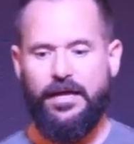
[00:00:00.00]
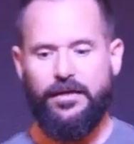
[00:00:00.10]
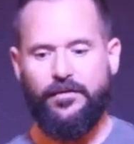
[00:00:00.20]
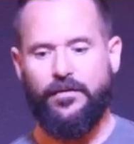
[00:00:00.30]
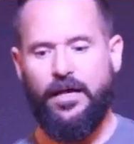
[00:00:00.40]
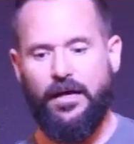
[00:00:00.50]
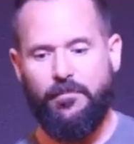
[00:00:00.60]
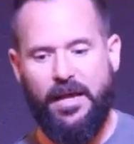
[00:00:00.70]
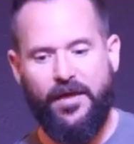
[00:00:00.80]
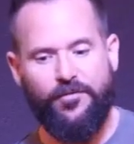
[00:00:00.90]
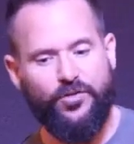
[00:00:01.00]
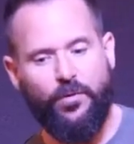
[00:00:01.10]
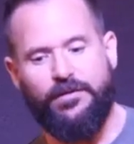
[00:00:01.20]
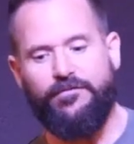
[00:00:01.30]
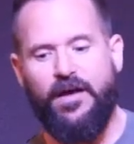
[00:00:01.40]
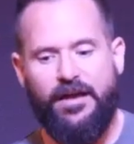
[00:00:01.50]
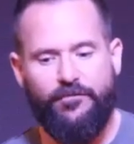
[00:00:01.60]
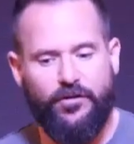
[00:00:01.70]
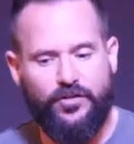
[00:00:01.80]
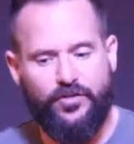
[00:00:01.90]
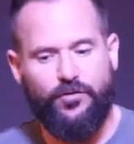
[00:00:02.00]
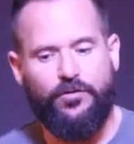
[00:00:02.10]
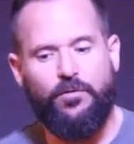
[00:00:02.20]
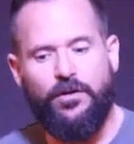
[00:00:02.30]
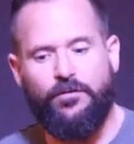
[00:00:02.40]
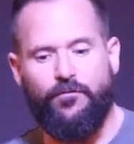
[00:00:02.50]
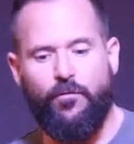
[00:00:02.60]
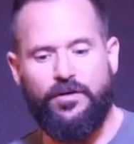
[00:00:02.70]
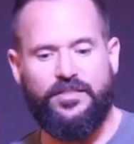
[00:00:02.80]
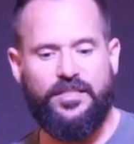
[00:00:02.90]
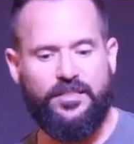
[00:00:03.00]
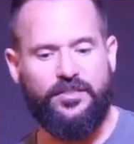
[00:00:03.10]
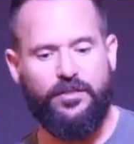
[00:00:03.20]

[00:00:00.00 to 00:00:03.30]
Uh, Matthew 25, verses 31 to 46.